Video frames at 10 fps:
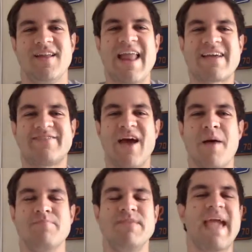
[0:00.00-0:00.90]
Next
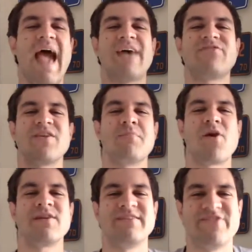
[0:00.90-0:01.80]
up, the Aston
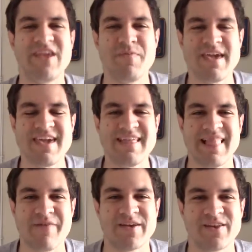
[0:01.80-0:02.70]
Martin
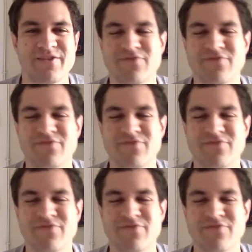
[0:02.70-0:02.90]
DB11